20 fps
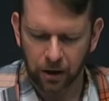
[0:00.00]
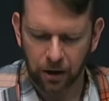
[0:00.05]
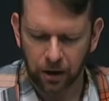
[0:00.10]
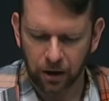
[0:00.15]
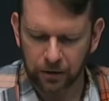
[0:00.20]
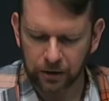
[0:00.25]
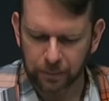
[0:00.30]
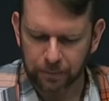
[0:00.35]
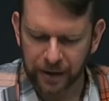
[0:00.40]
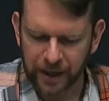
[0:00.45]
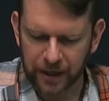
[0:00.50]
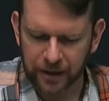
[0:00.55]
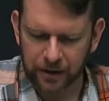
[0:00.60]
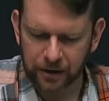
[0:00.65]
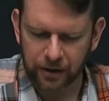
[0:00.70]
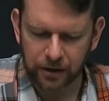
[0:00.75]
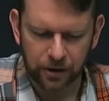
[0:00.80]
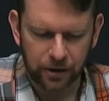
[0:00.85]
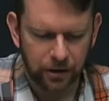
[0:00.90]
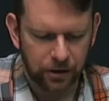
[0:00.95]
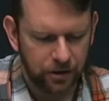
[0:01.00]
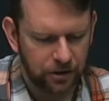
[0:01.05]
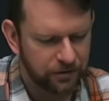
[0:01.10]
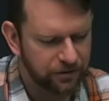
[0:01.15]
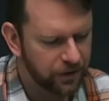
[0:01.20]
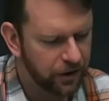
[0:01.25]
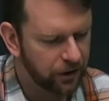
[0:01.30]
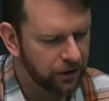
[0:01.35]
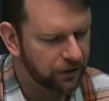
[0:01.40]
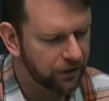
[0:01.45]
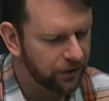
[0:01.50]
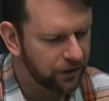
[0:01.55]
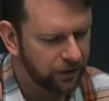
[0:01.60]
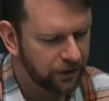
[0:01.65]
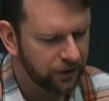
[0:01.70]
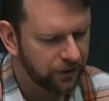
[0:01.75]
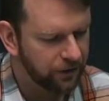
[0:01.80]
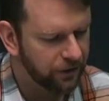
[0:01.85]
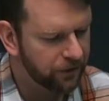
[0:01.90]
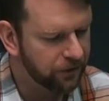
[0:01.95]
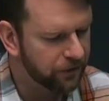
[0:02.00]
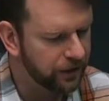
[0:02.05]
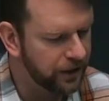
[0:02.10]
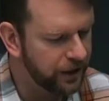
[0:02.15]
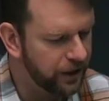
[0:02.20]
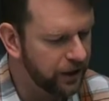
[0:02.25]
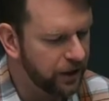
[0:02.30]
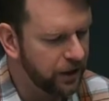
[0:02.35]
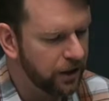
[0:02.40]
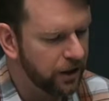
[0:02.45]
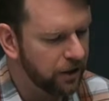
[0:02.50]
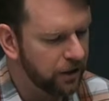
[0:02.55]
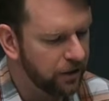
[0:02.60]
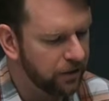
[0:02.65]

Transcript: On the back, you've got 3